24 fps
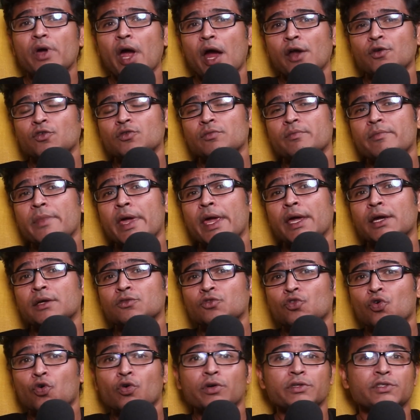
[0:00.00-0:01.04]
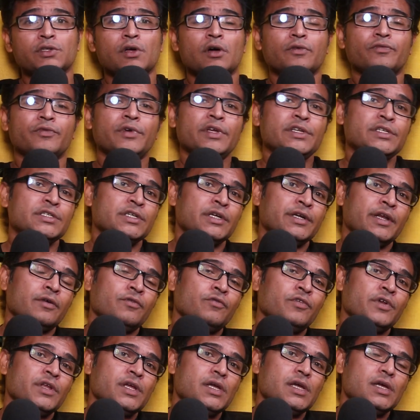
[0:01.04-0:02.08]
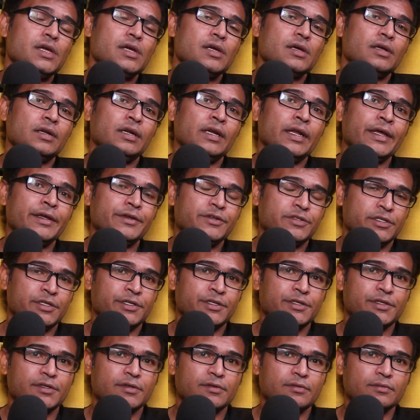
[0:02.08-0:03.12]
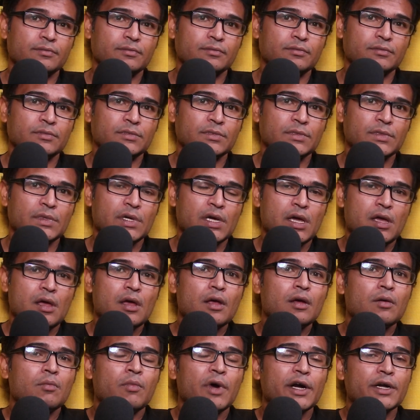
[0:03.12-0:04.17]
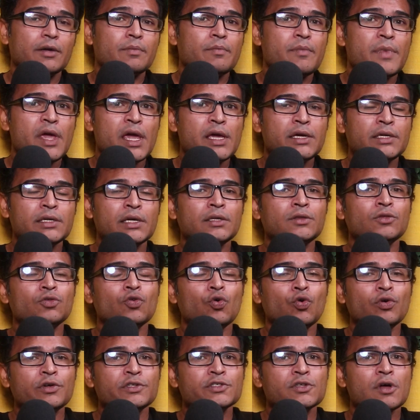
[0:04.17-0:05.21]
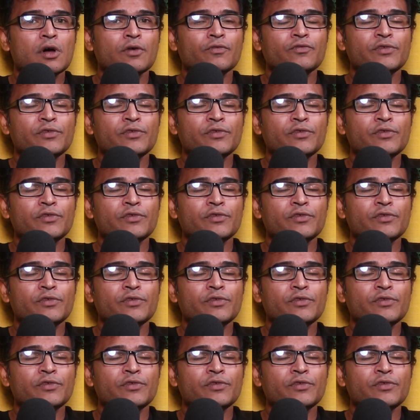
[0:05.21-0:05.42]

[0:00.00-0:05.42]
you have to make notes of each and every lecture. But making notes